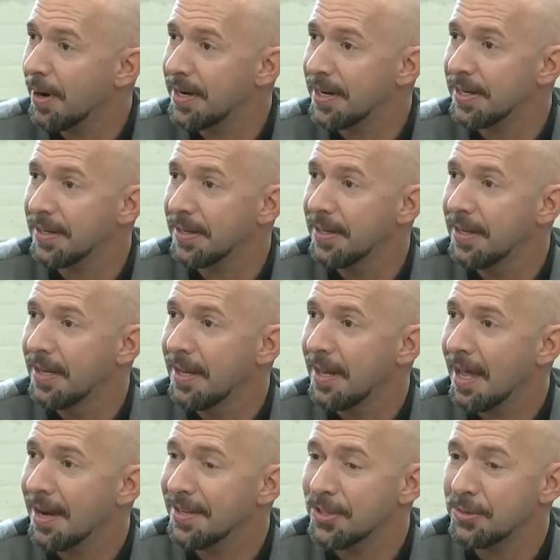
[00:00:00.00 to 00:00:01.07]
writing. Yeah.
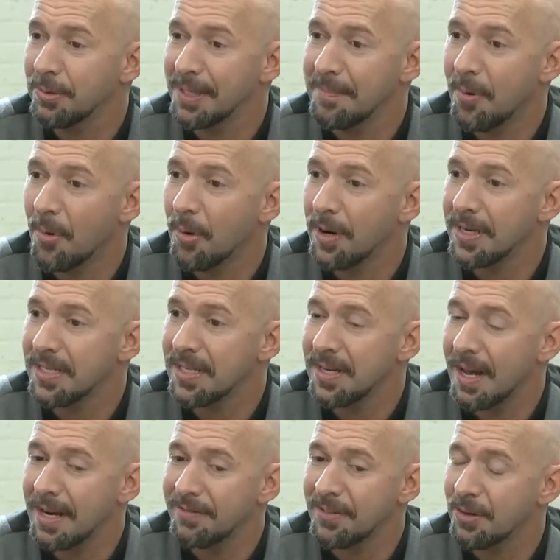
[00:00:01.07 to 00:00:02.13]
I think it's really important to
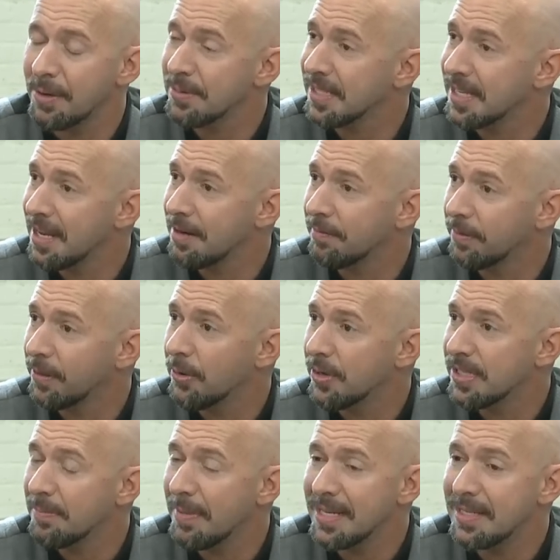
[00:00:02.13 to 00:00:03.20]
not have interruptions get in flow
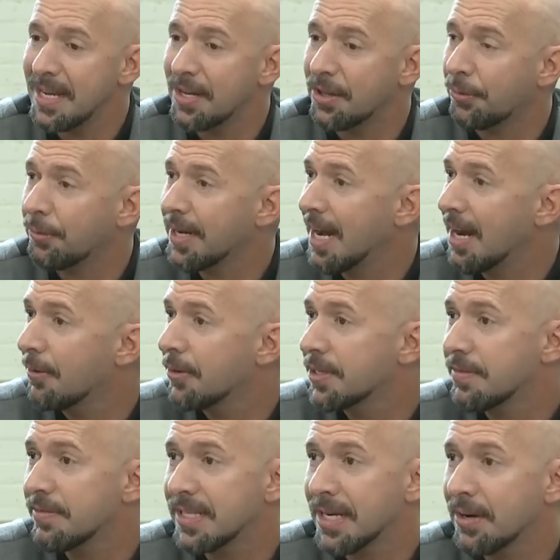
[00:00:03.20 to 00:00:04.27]
because it might take three
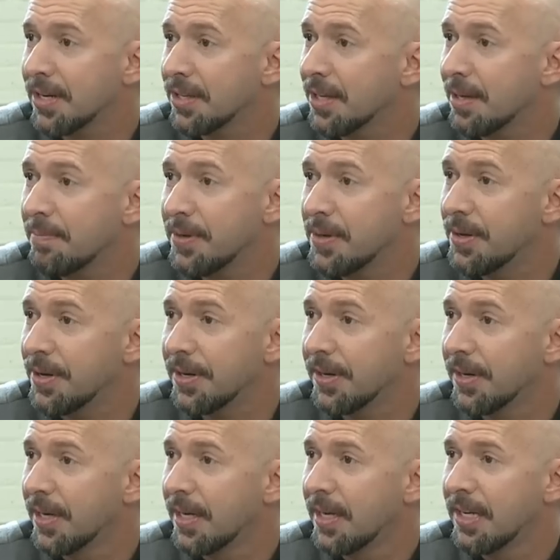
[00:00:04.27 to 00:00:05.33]
hours of staring at the
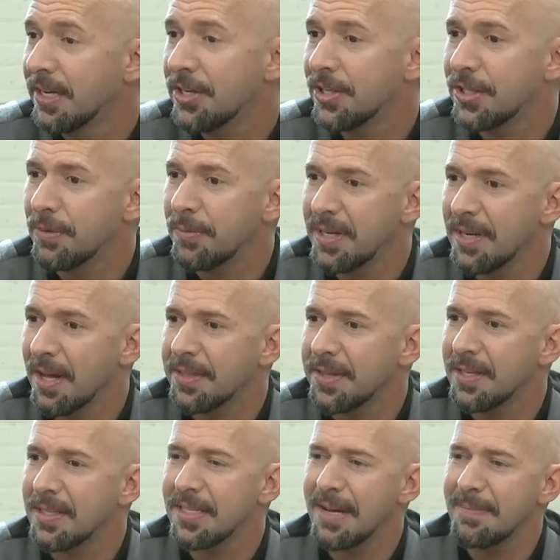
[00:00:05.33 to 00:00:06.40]
computer, yeah, no, just exactly. doing
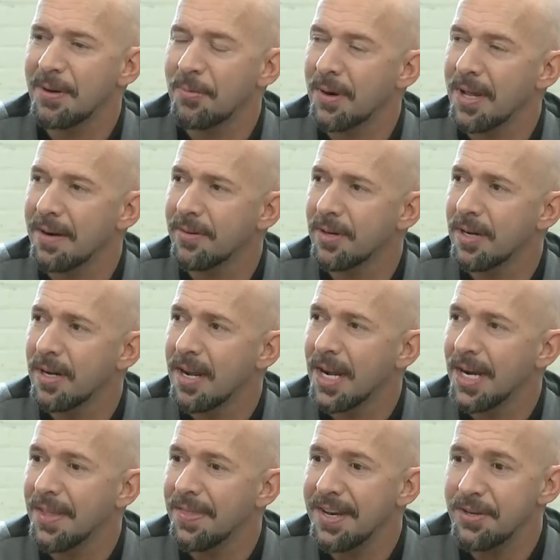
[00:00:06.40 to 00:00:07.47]
nothing, typing whatever,
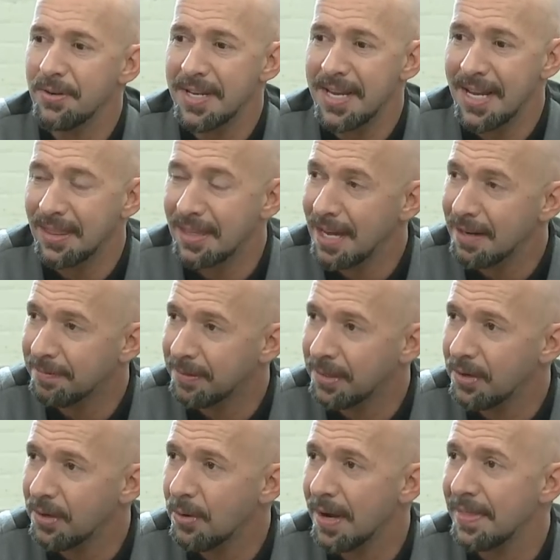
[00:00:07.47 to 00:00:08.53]
and then you hit that
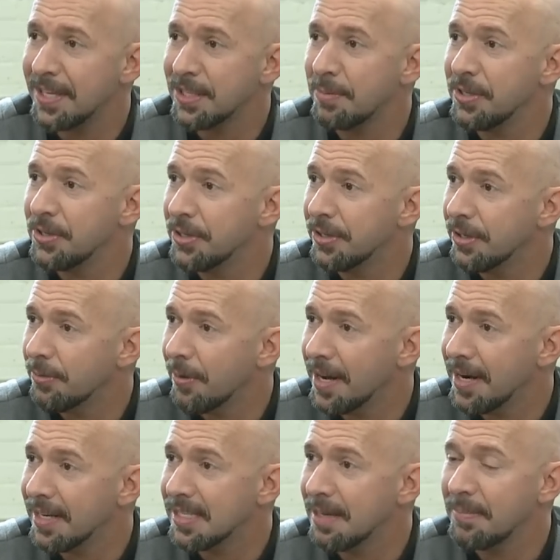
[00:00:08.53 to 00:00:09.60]
flow, and that's when you do good
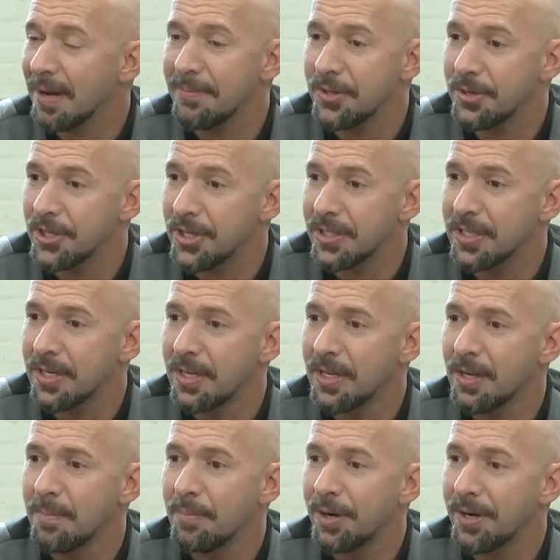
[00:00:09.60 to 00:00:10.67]
writing. Sometimes you're just
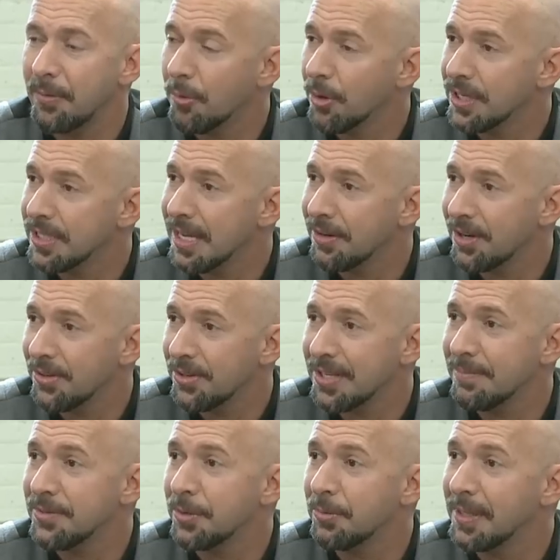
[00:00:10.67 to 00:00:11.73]
putting words down. Other
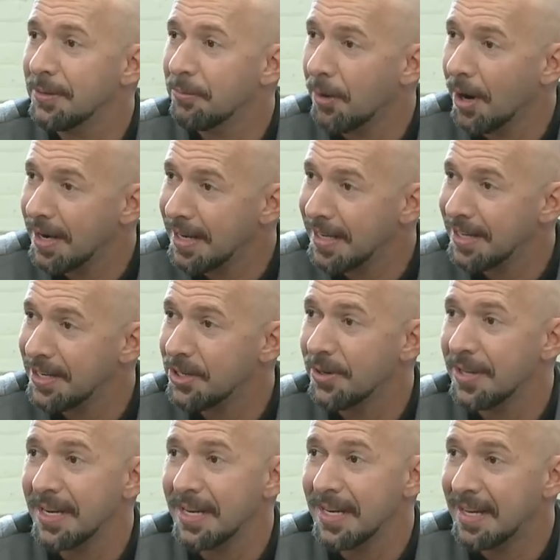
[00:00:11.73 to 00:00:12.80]
times you're really writing and
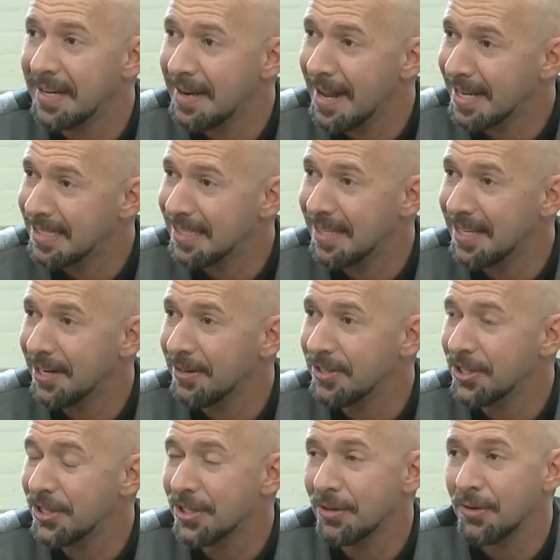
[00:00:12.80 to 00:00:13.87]
you're mm-hmm. connected there, and
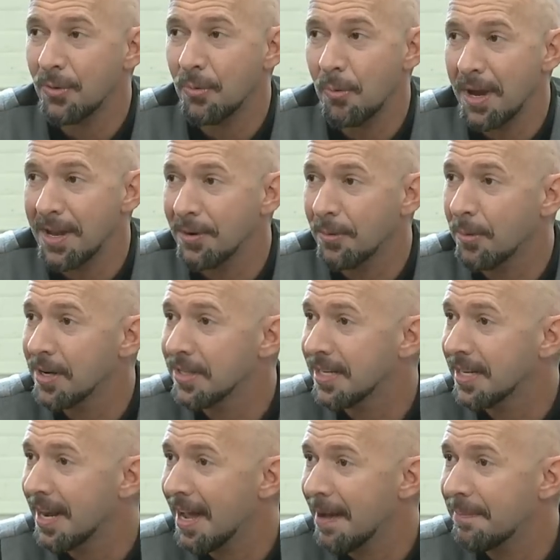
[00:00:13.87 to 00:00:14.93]
you just yep. don't know when or where it's
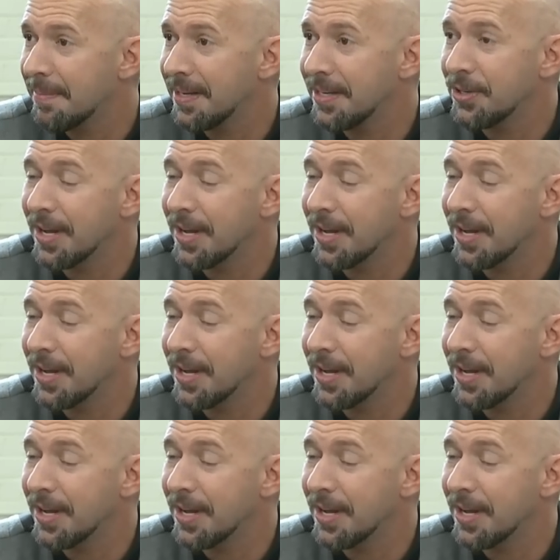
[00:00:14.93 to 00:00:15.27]
going to happen.